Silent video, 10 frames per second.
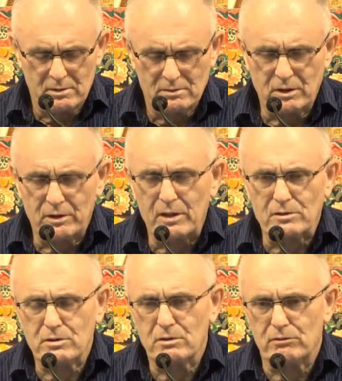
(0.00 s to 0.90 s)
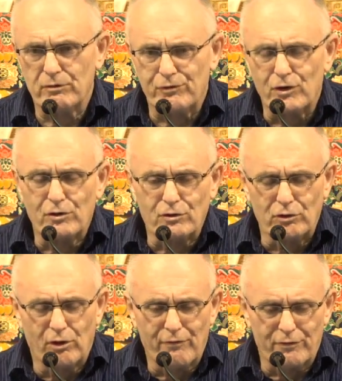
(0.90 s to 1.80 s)
So that's referred
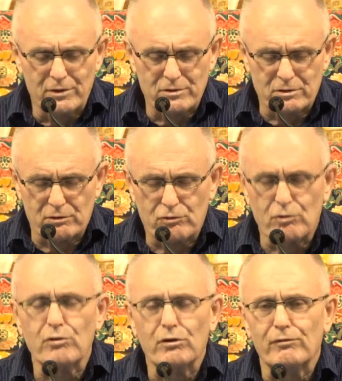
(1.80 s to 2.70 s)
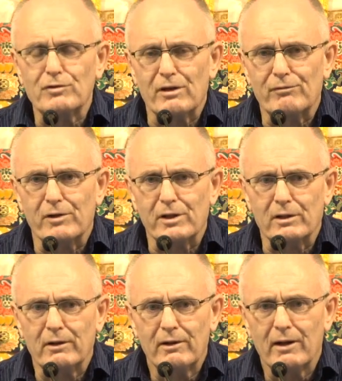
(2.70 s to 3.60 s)
to often as the truth of suffering
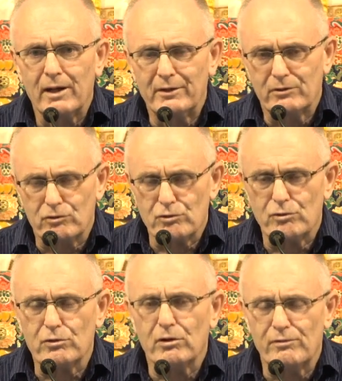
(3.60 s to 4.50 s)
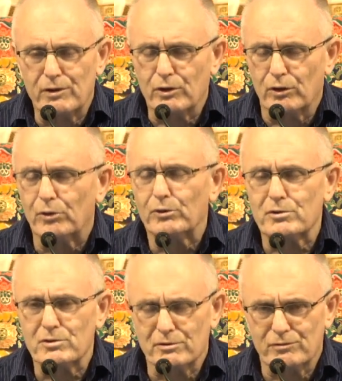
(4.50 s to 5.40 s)
and the truth of the
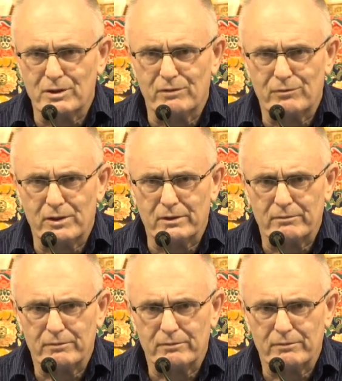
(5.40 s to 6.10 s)
causes of suffering.